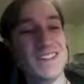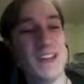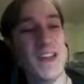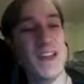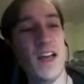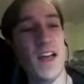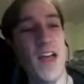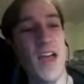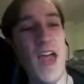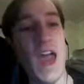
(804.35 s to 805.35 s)

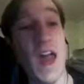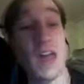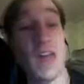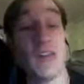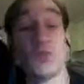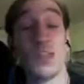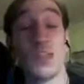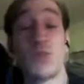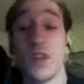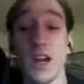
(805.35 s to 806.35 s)
And I can't really
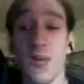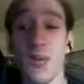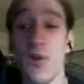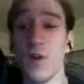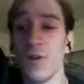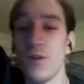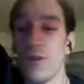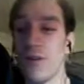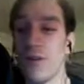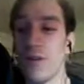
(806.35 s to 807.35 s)
do that anymore.
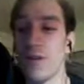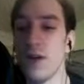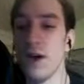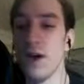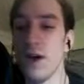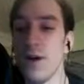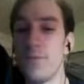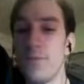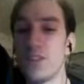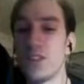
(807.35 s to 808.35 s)

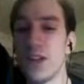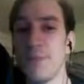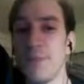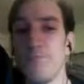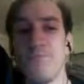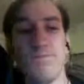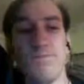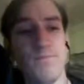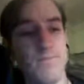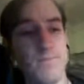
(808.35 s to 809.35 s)
It's a shame.
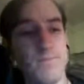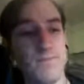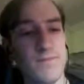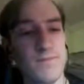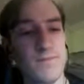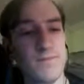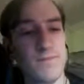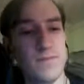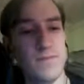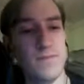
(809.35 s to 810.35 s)

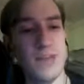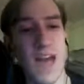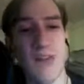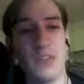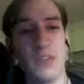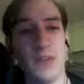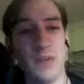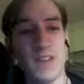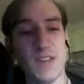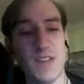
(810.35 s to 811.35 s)
It's like I have this
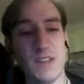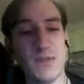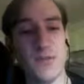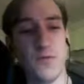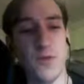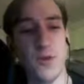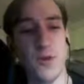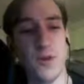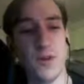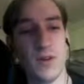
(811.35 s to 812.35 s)
reputation
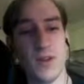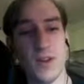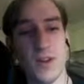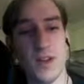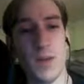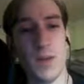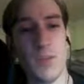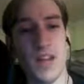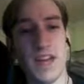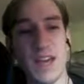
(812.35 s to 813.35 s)
for
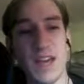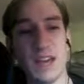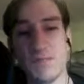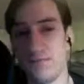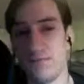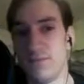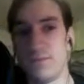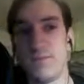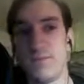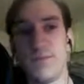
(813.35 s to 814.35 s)

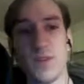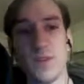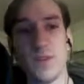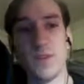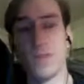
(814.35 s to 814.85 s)
playing...